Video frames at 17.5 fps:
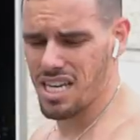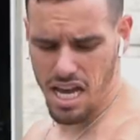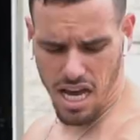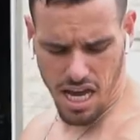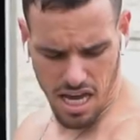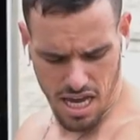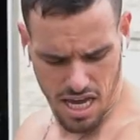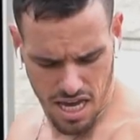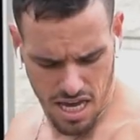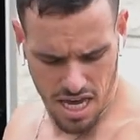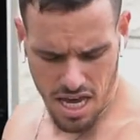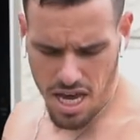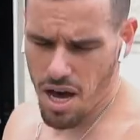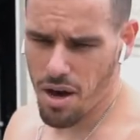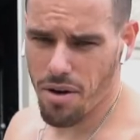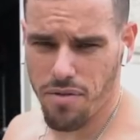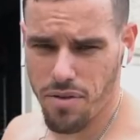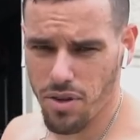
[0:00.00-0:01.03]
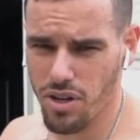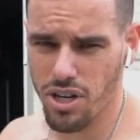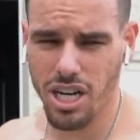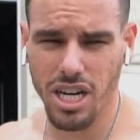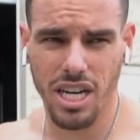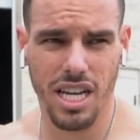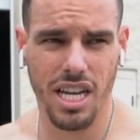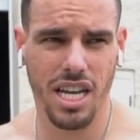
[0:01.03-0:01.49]
yeah, I'm feeling
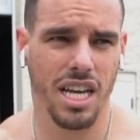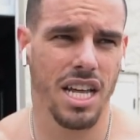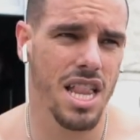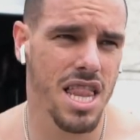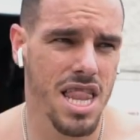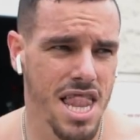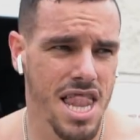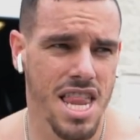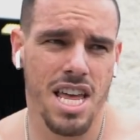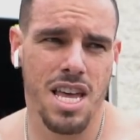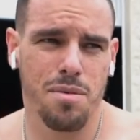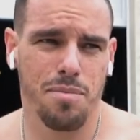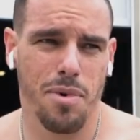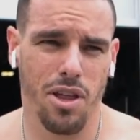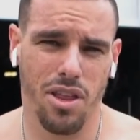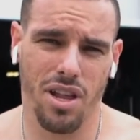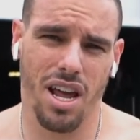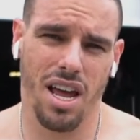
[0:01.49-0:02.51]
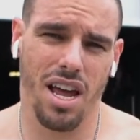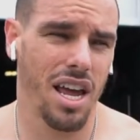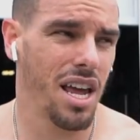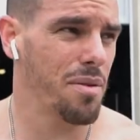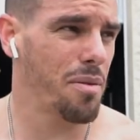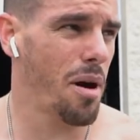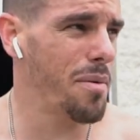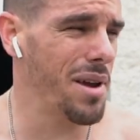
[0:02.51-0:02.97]
good. Better than I
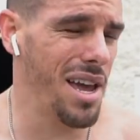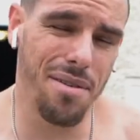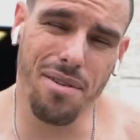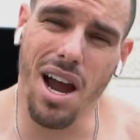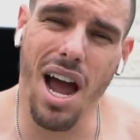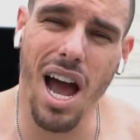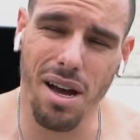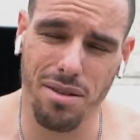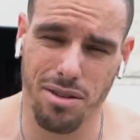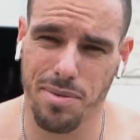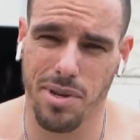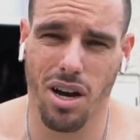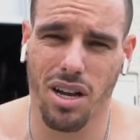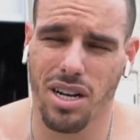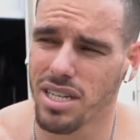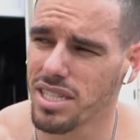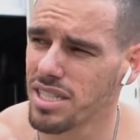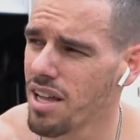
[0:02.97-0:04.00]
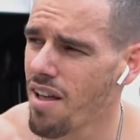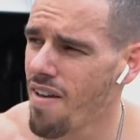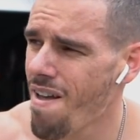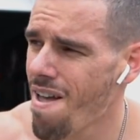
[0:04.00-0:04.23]
probably ever have, to be honest.